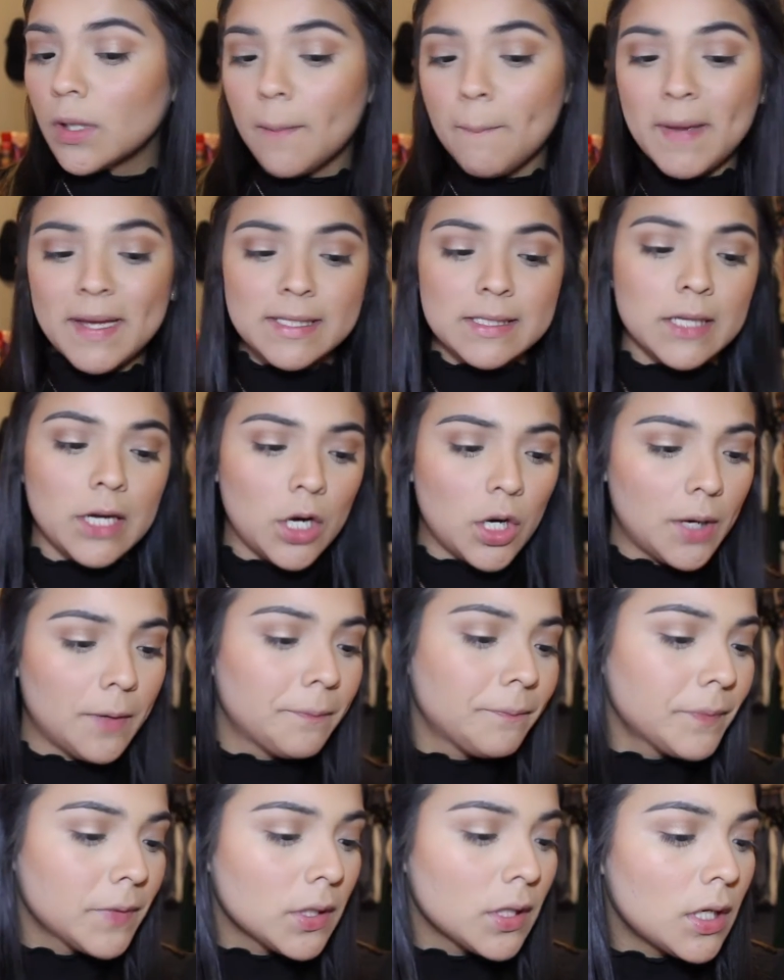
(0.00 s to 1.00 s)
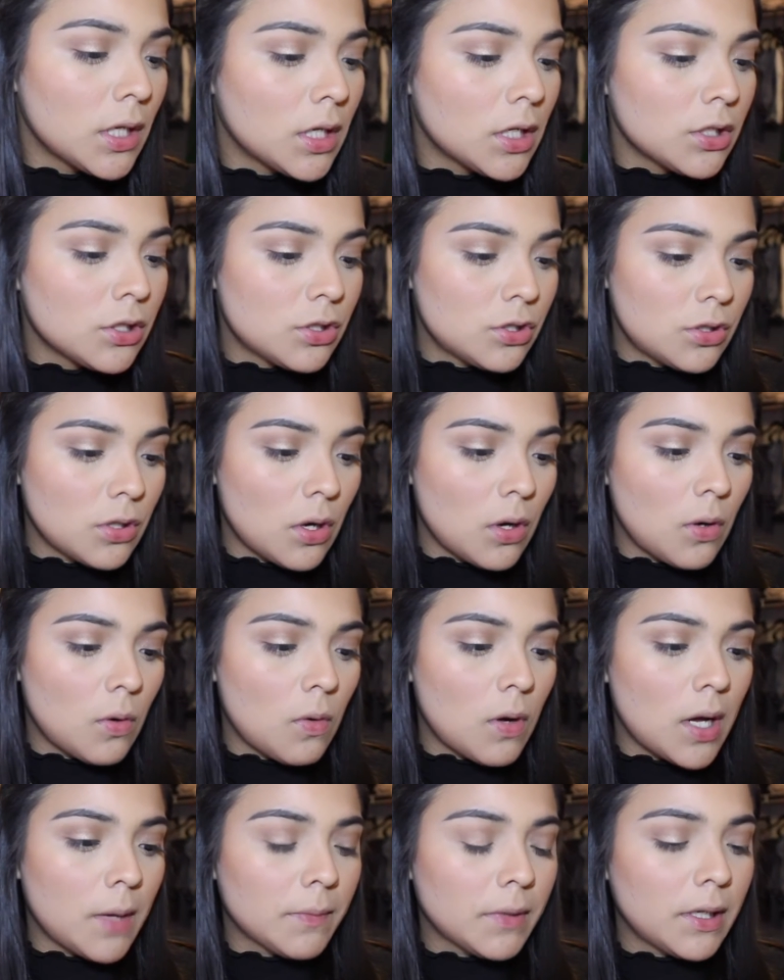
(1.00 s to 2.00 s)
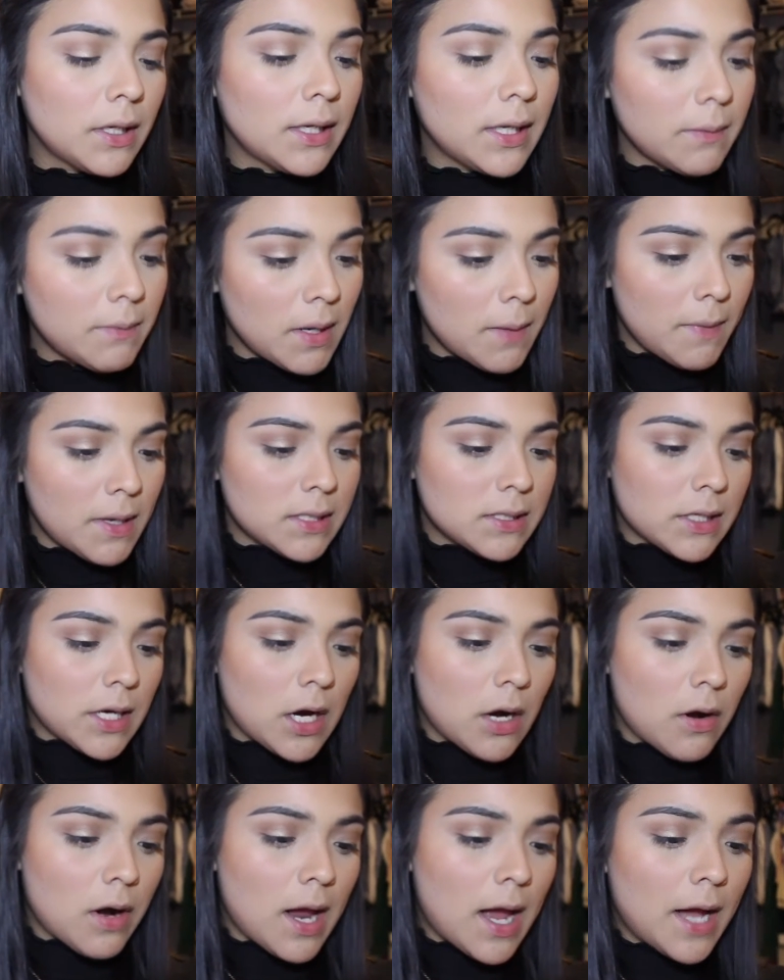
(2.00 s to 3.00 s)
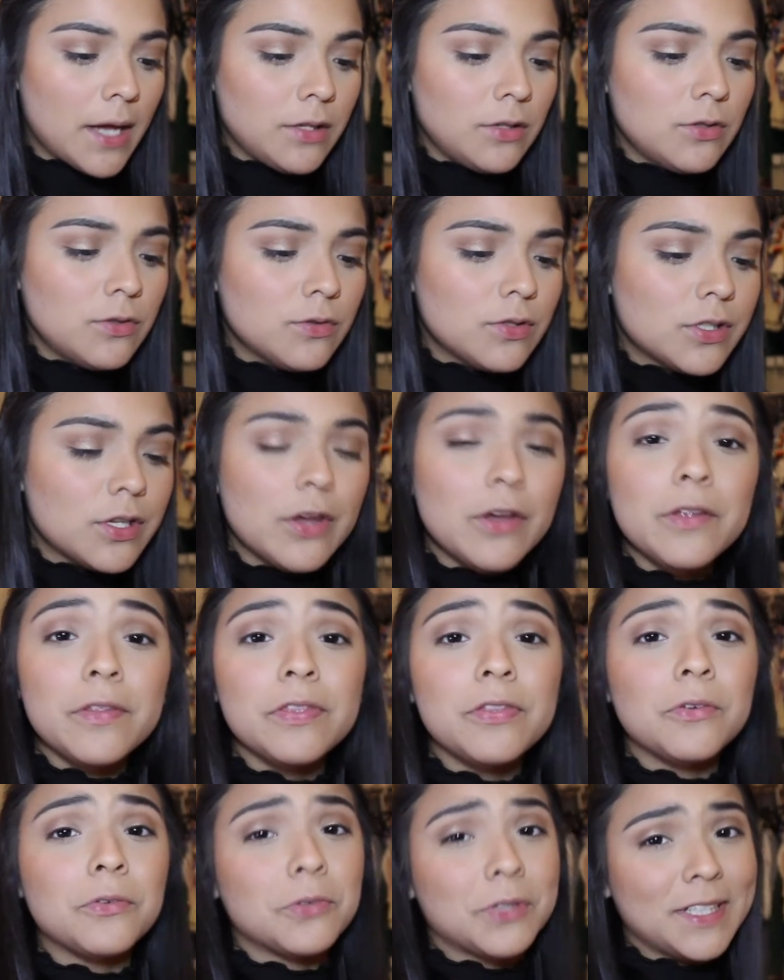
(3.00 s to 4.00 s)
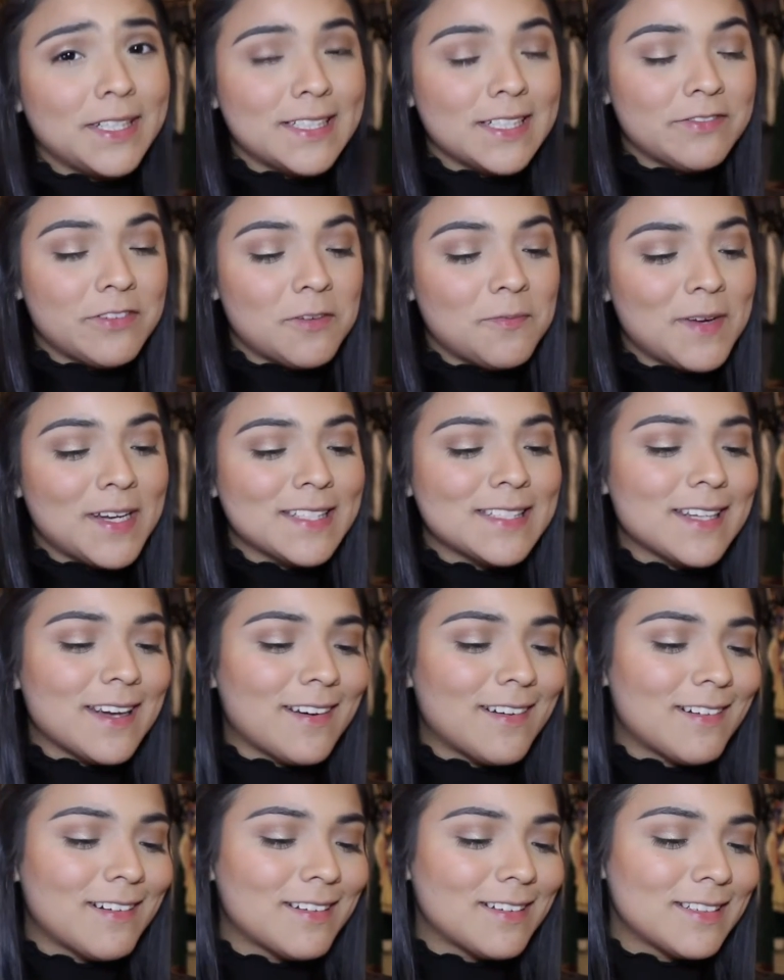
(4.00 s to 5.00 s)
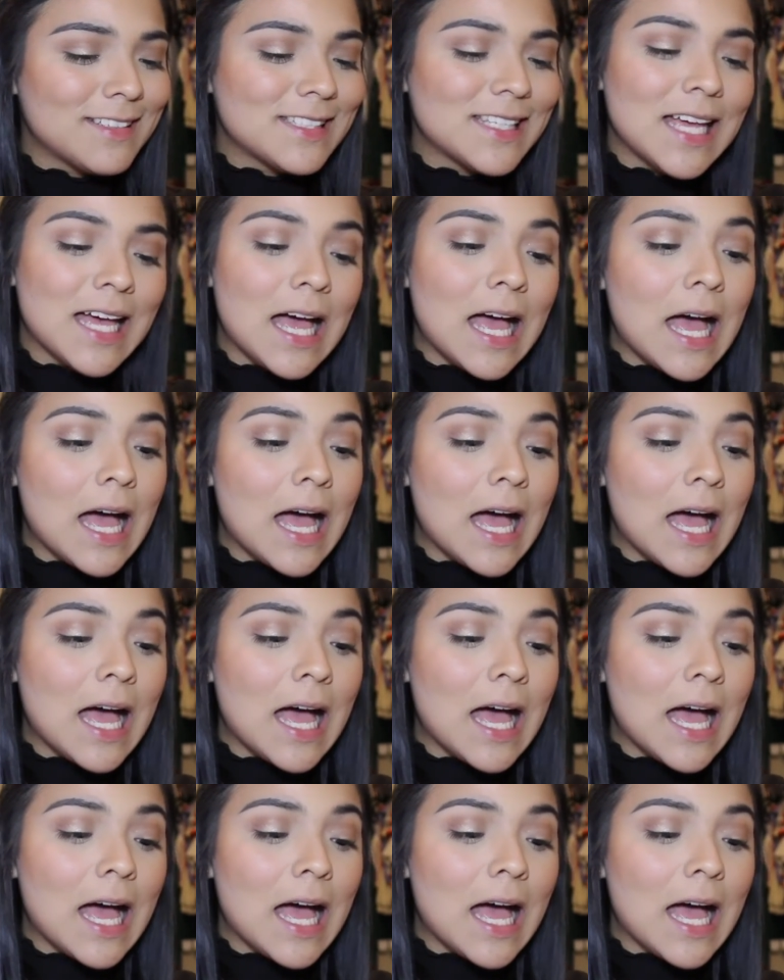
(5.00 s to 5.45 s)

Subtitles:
mascara. So I'm gonna get my mascara. I use 3 different mascaras.